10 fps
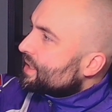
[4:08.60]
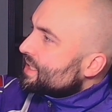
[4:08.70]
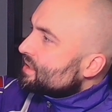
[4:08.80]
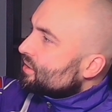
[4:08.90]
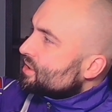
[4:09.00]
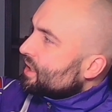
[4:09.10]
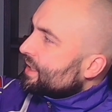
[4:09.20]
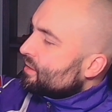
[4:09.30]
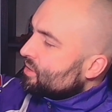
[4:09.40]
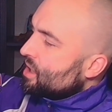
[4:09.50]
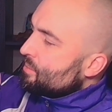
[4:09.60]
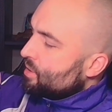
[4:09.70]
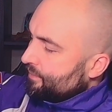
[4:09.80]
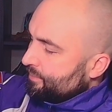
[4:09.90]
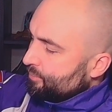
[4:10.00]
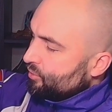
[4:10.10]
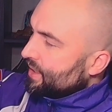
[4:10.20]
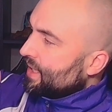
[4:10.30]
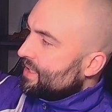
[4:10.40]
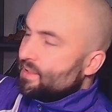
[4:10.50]
this looks like it will come off pretty
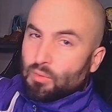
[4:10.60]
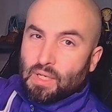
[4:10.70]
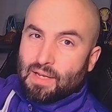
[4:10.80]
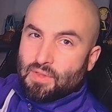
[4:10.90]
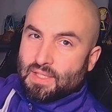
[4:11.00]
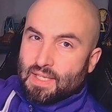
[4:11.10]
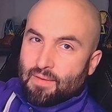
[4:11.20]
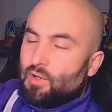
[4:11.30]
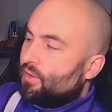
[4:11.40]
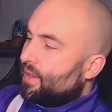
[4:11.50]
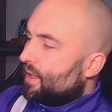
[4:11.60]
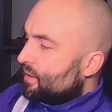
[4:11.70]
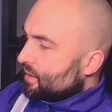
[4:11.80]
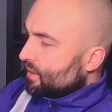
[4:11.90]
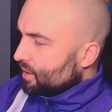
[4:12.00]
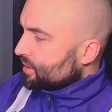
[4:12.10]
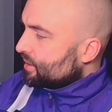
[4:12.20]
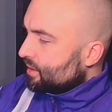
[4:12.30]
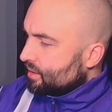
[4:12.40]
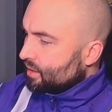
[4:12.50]
easy. We'll leave the 7 on there
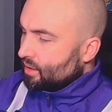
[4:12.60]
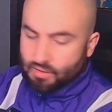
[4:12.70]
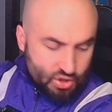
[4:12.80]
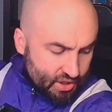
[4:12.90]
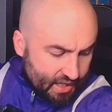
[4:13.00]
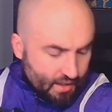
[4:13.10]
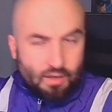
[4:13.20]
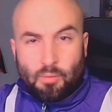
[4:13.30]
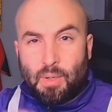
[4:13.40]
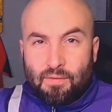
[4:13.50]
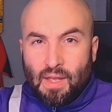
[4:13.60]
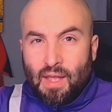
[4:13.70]
and I'll just get a little bit of